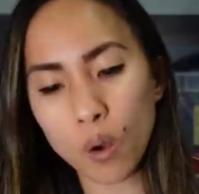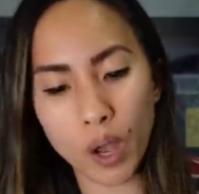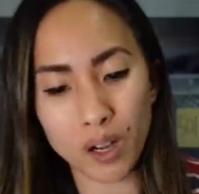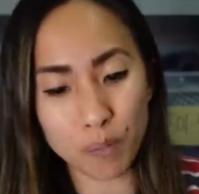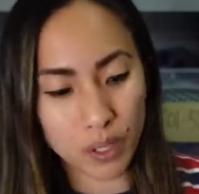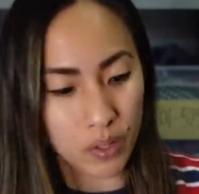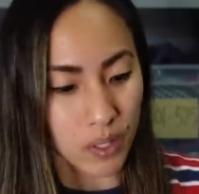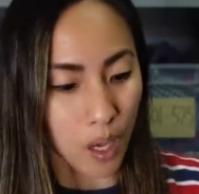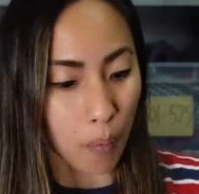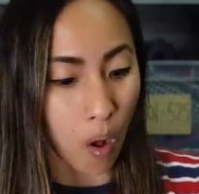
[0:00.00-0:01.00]
go ahead and pick
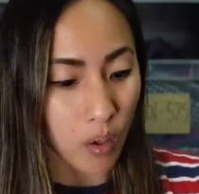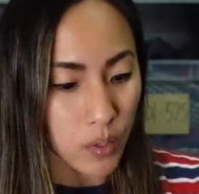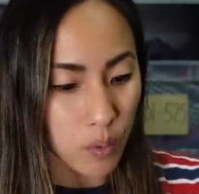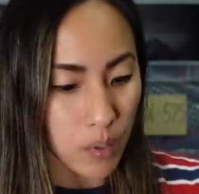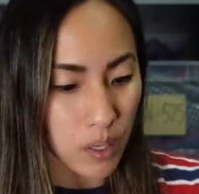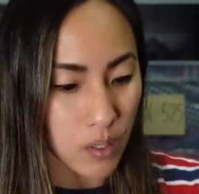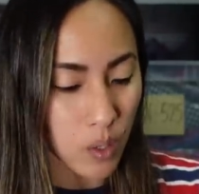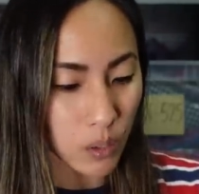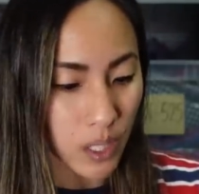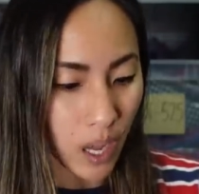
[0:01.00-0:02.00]
these up. Also because they
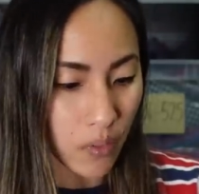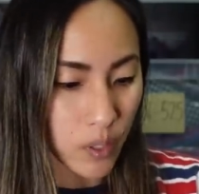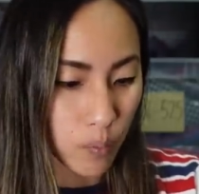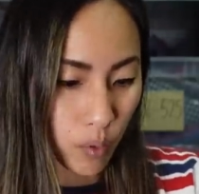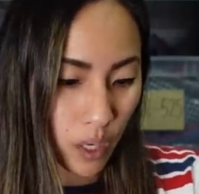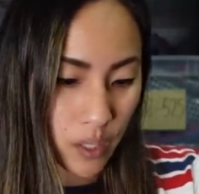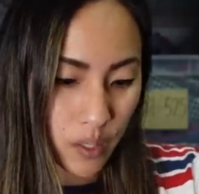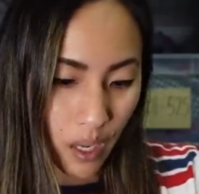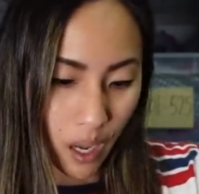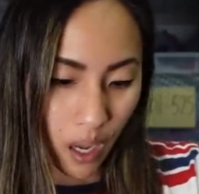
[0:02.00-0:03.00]
only had these
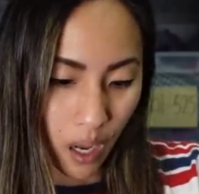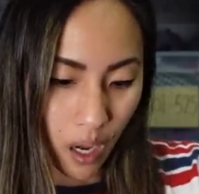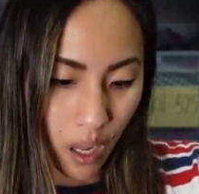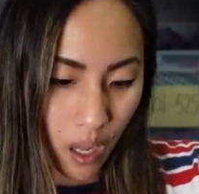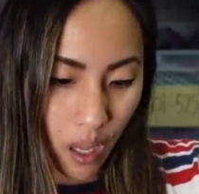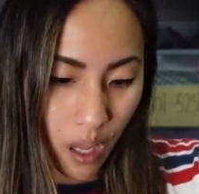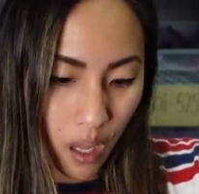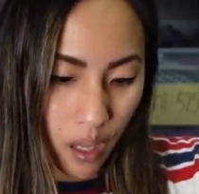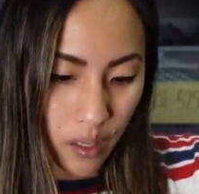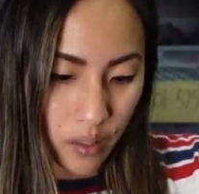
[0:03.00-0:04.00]
priced at,
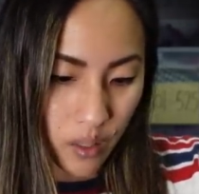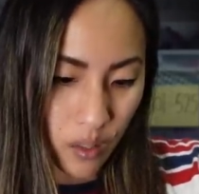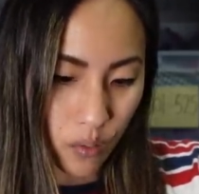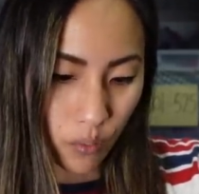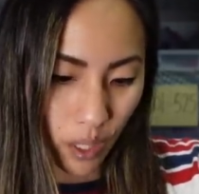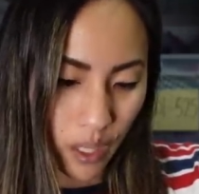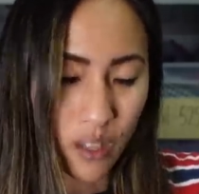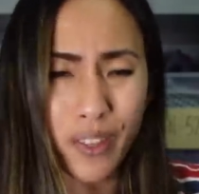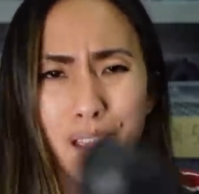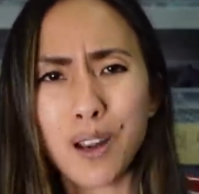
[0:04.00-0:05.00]
is this
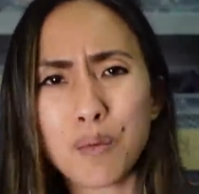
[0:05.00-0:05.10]
right? They had it